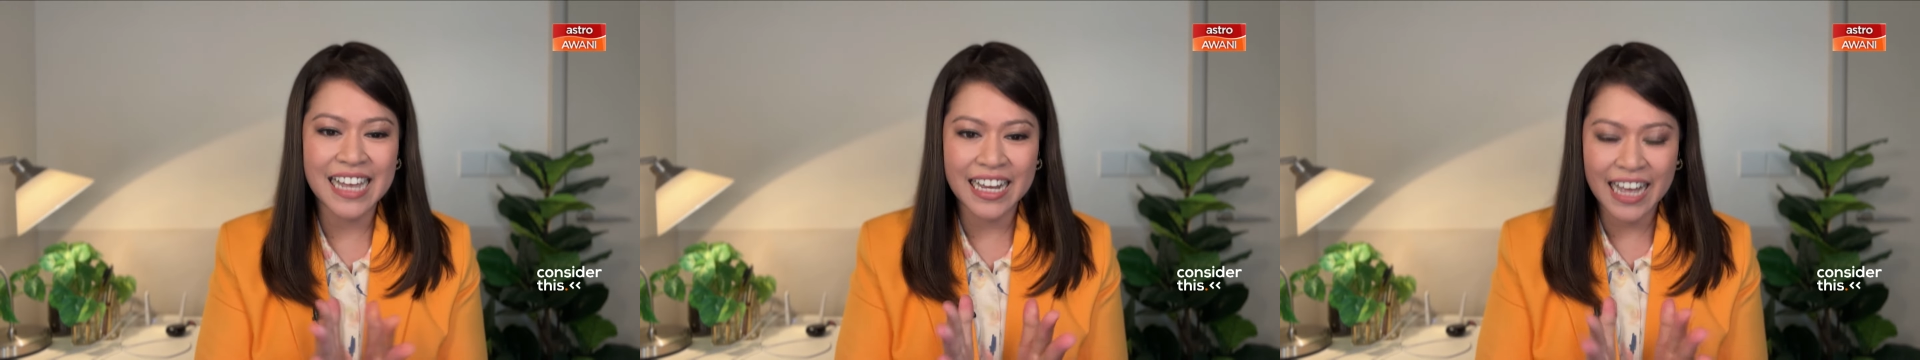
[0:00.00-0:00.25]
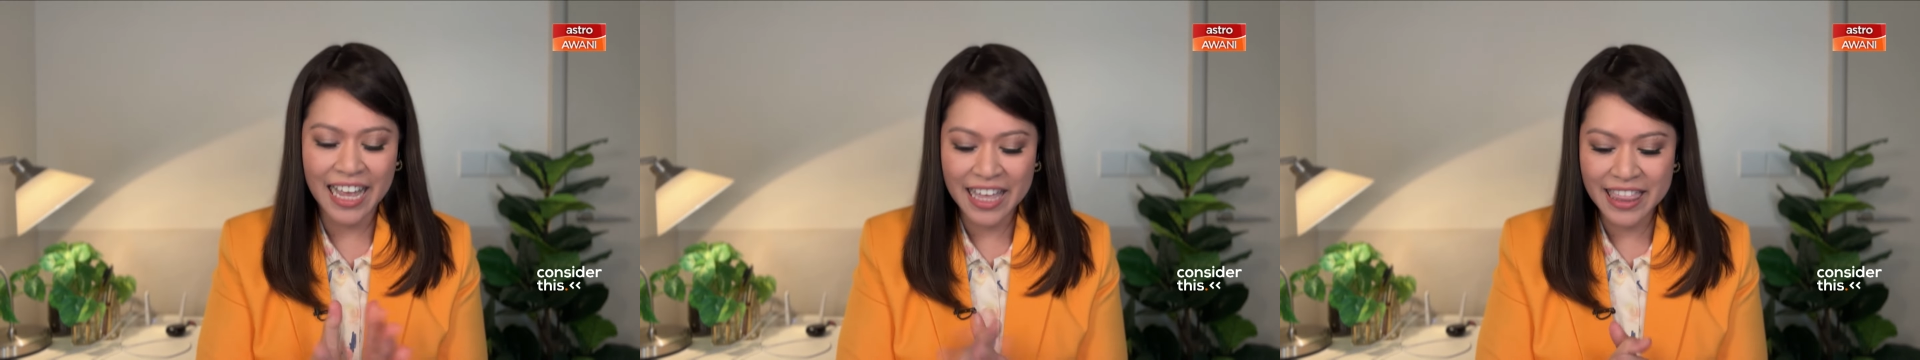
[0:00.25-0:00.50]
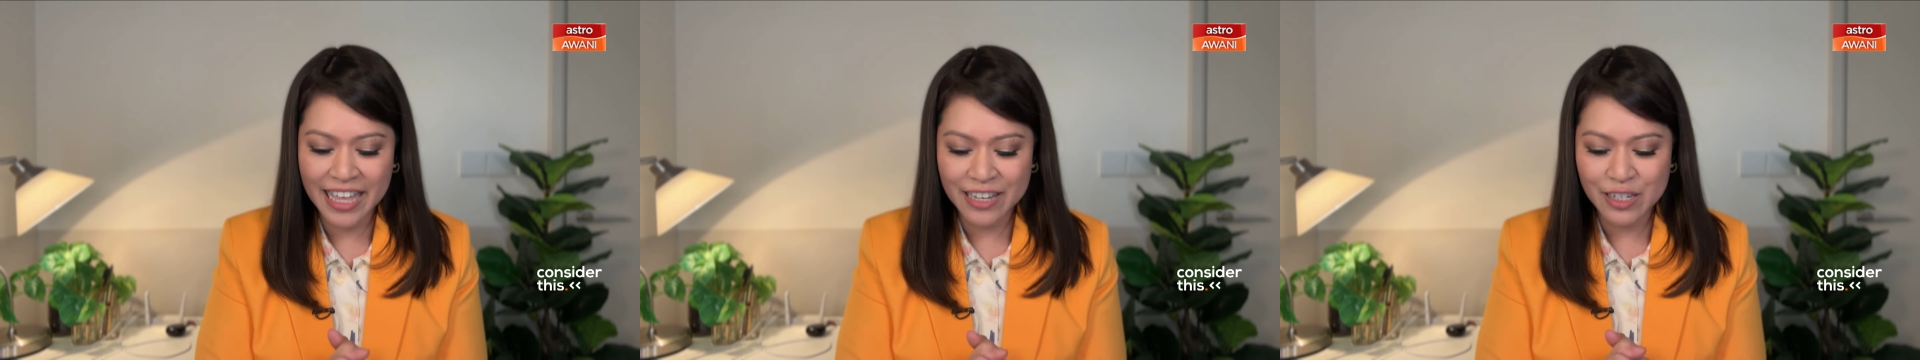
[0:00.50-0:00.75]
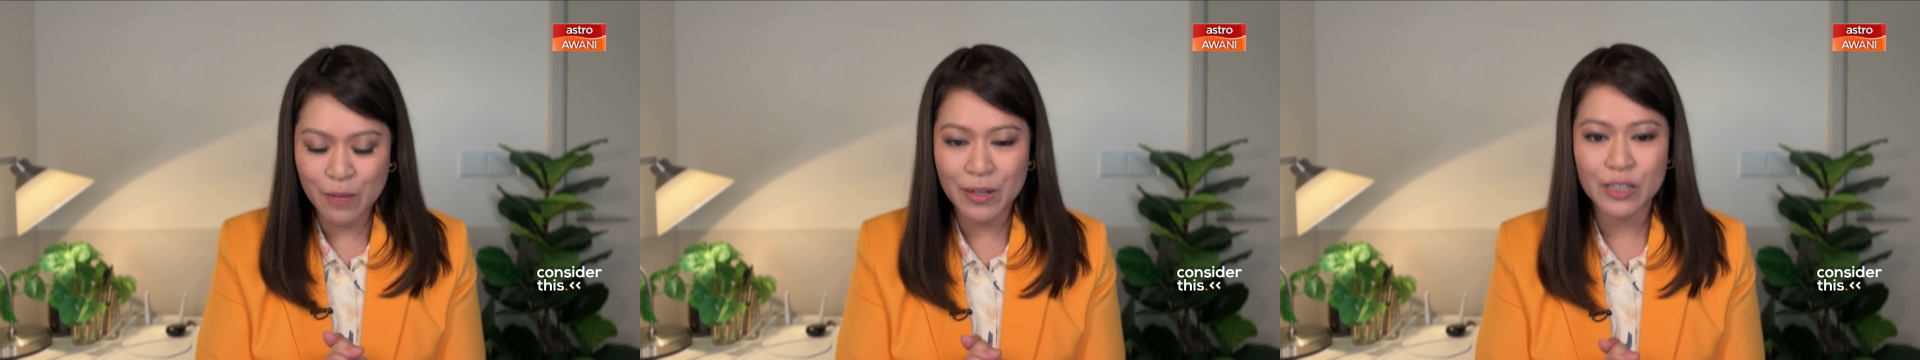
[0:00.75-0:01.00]
Kayan, thank
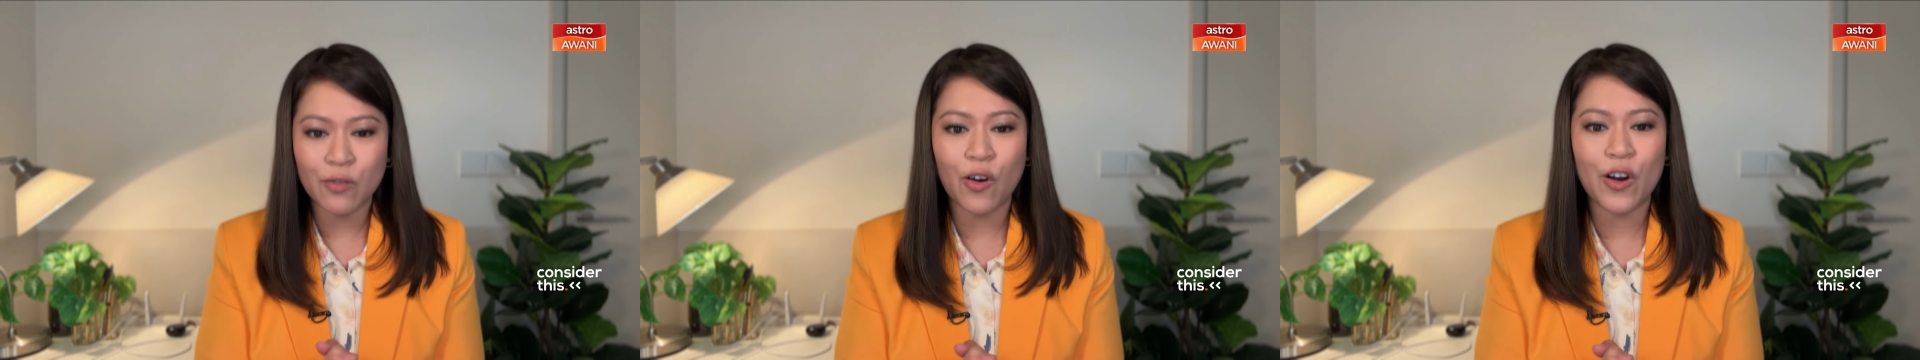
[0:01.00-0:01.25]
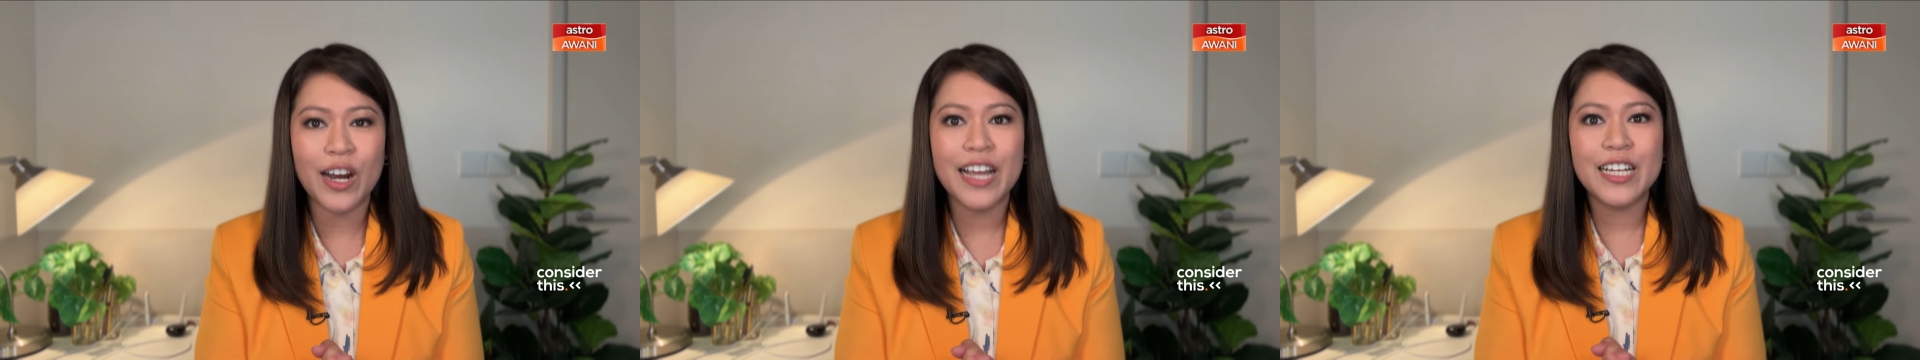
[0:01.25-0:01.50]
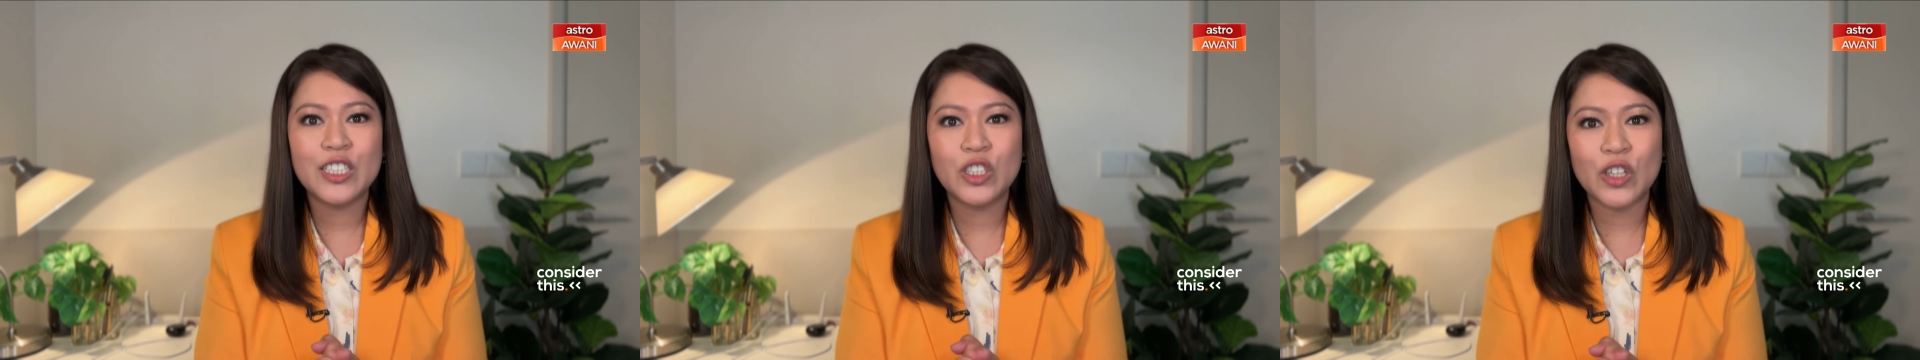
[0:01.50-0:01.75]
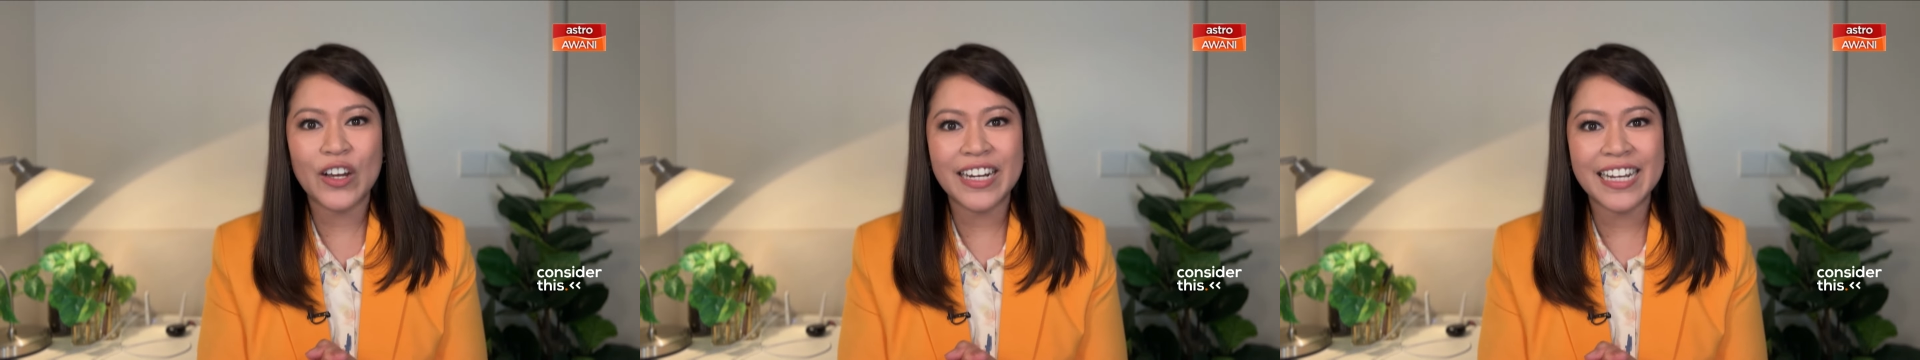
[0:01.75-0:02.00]
you so much for
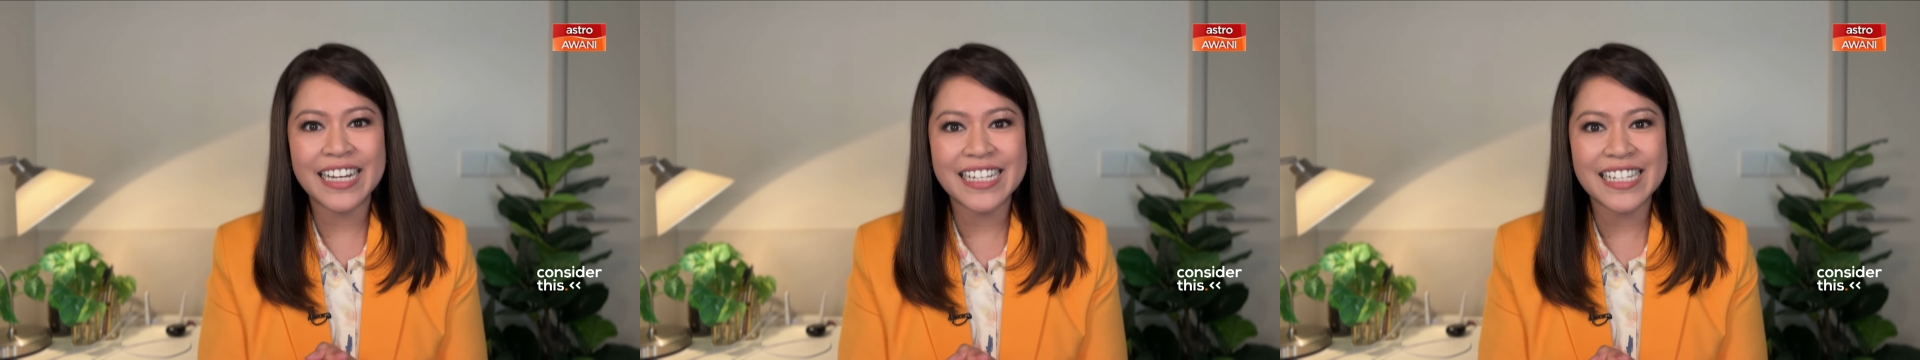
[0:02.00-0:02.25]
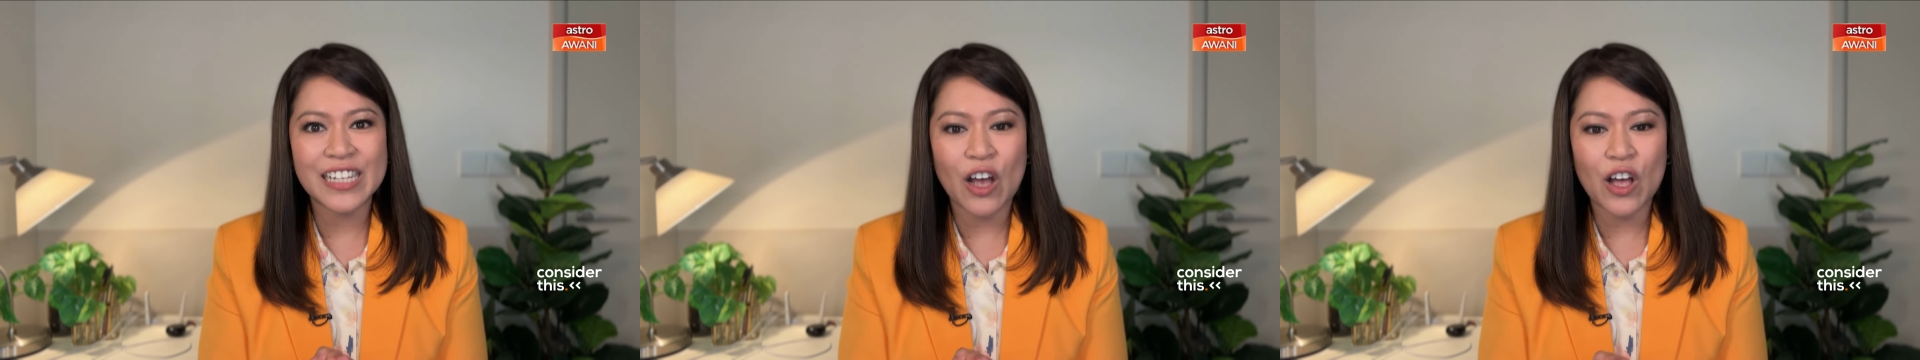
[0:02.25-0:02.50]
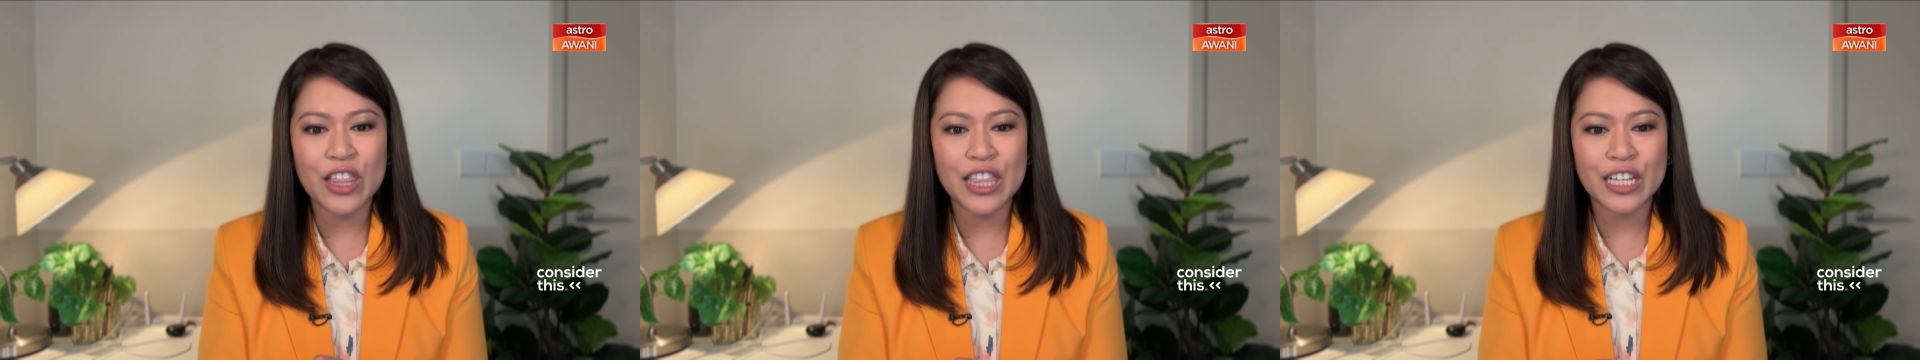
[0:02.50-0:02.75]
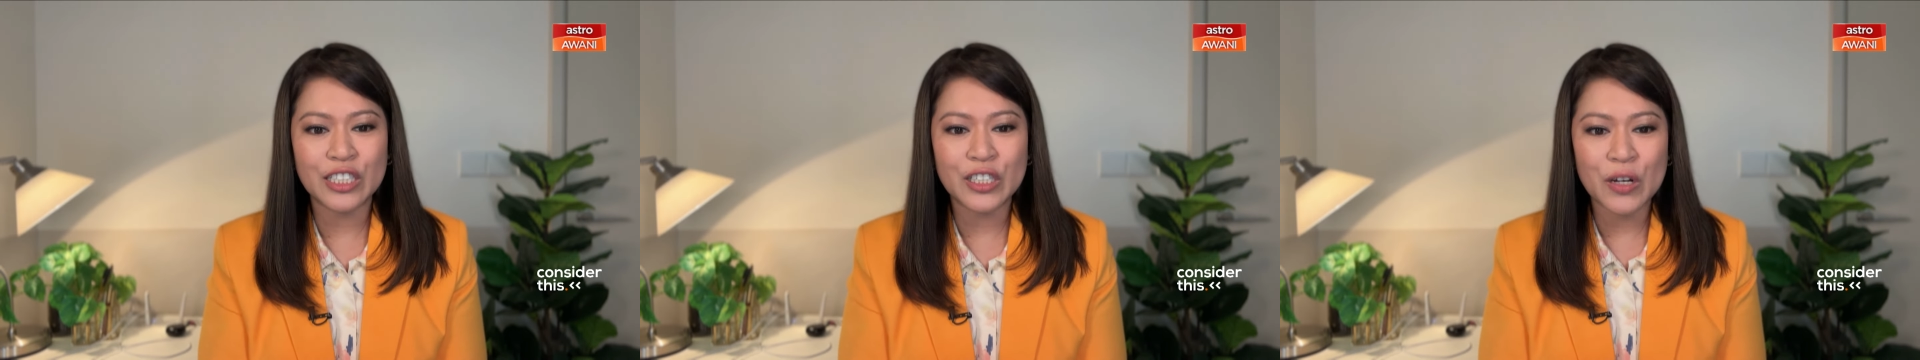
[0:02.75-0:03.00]
joining us on
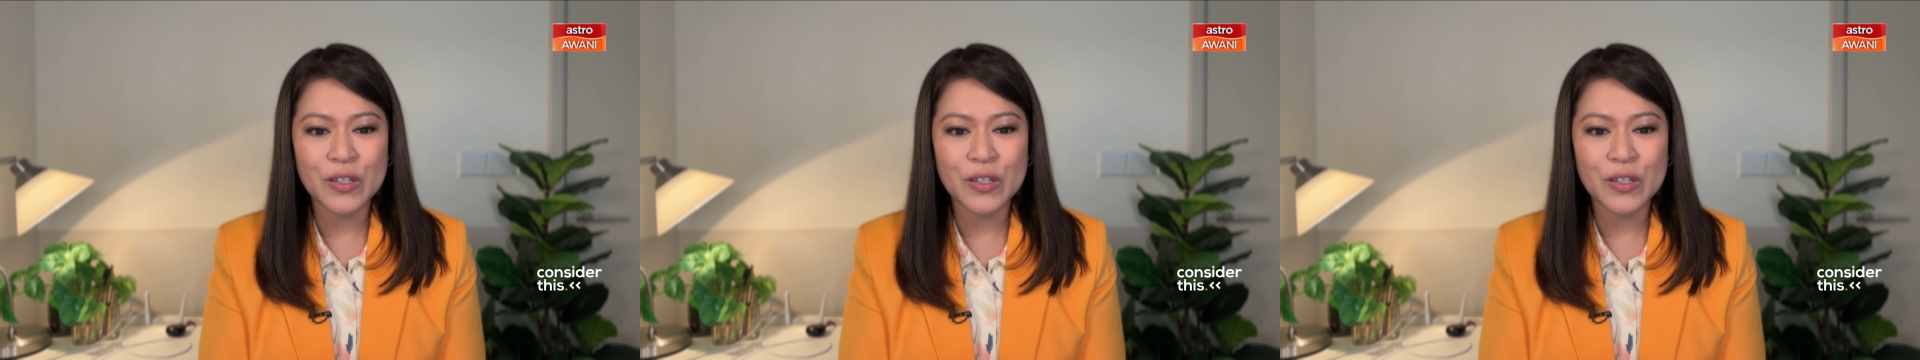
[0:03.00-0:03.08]
the show